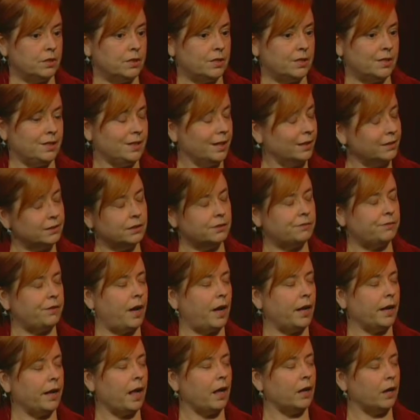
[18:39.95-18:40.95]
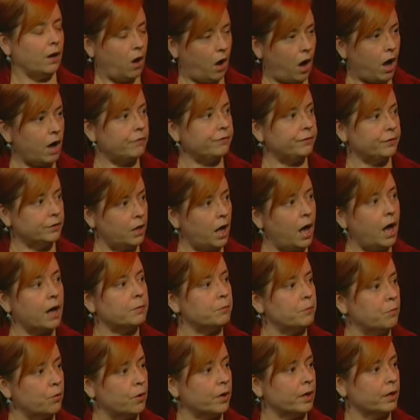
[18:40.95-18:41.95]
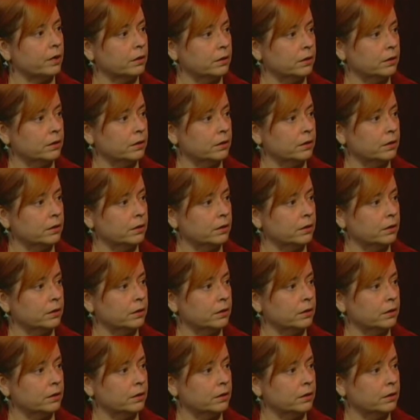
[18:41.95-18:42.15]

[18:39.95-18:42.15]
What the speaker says: nullify an awful lot more.